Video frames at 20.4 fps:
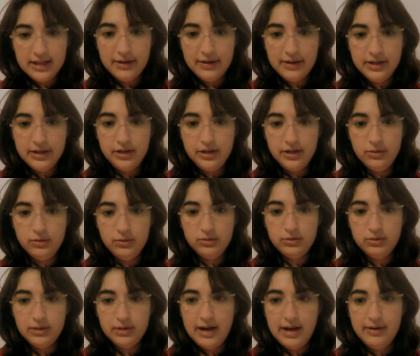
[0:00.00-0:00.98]
How did
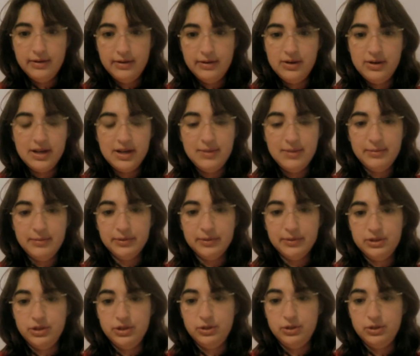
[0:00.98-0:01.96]
you get
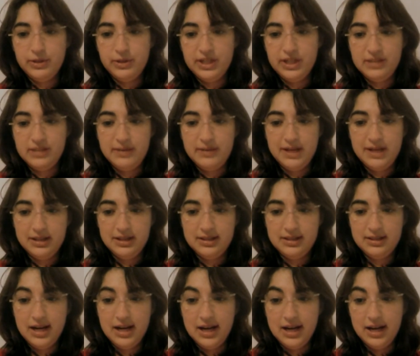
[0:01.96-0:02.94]
people to participate in the
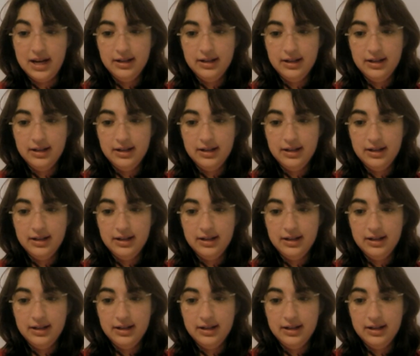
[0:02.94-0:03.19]
study?"